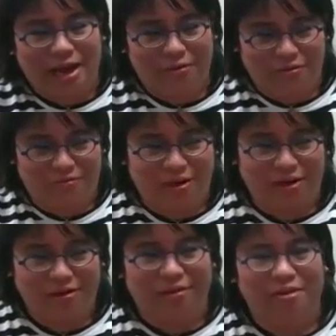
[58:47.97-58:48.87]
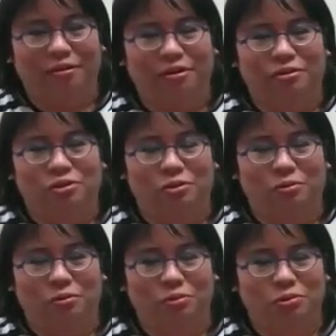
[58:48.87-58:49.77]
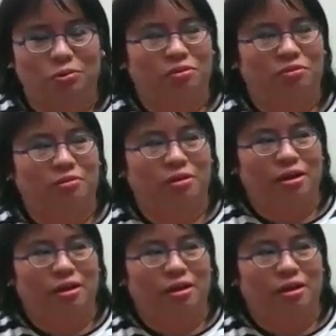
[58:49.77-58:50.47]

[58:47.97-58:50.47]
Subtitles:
out of 9/11 to sort of